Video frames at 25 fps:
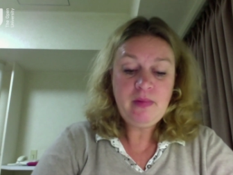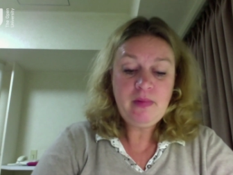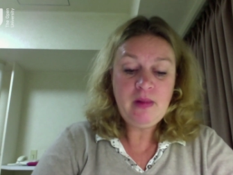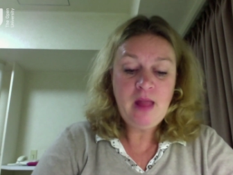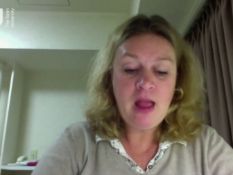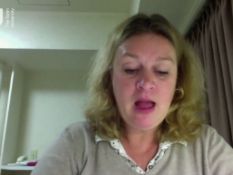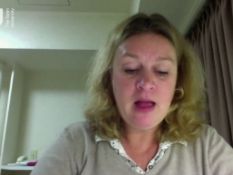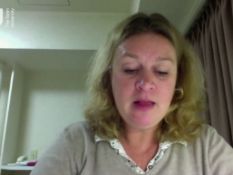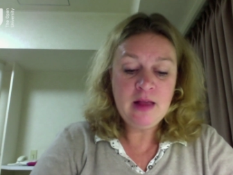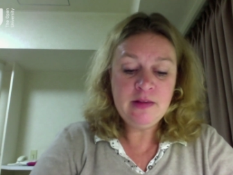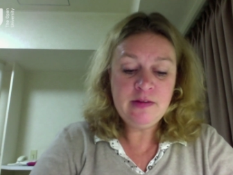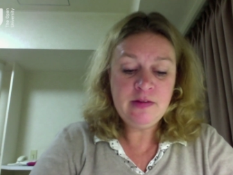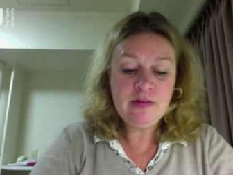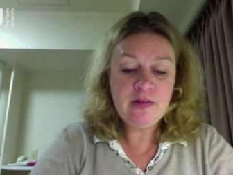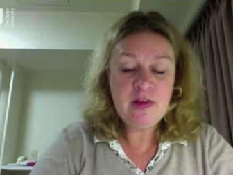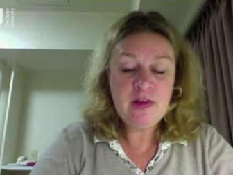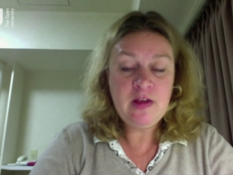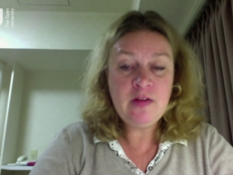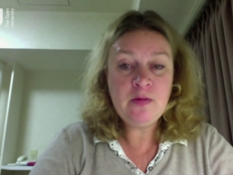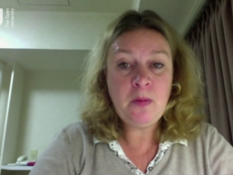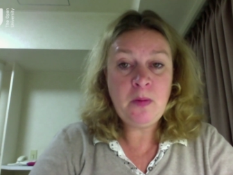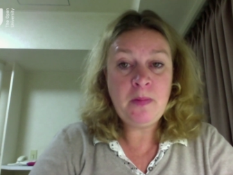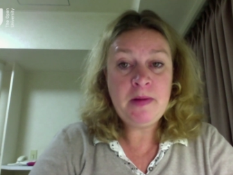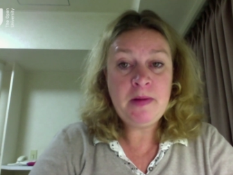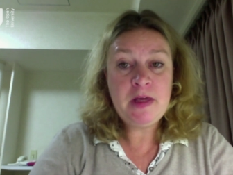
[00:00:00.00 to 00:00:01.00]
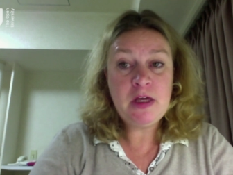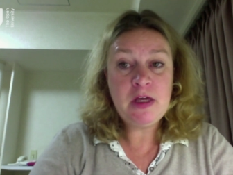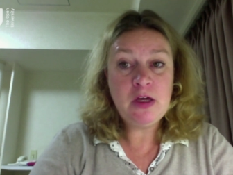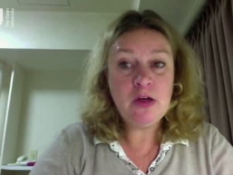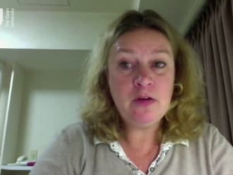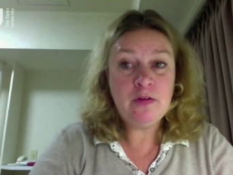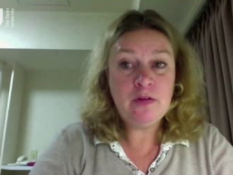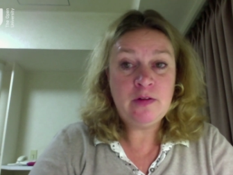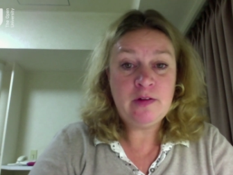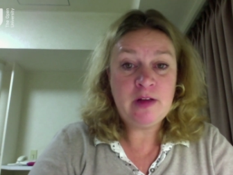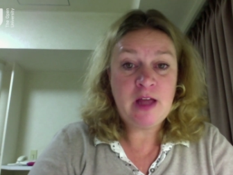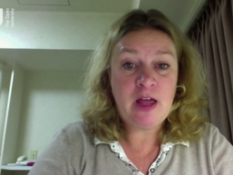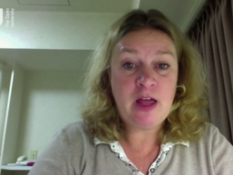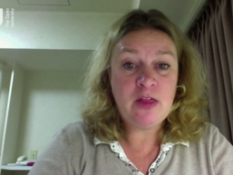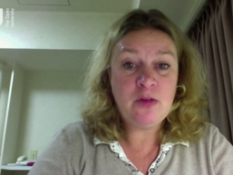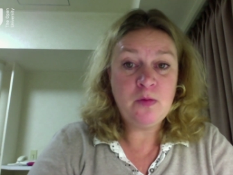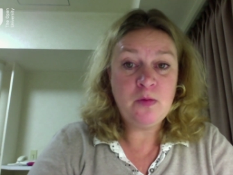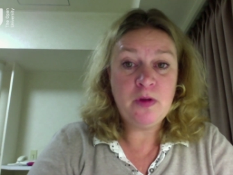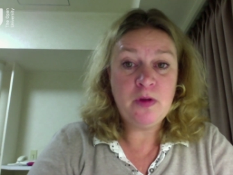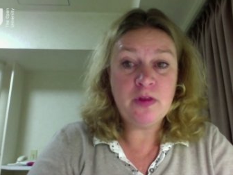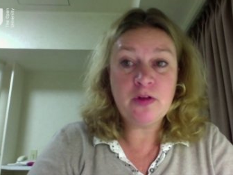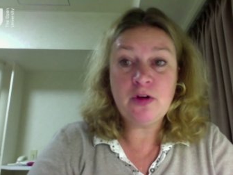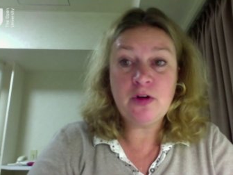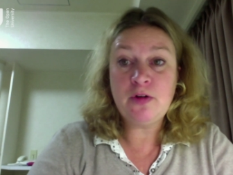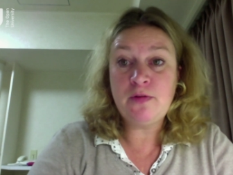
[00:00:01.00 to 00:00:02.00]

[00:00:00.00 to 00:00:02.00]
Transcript: And these will be used together with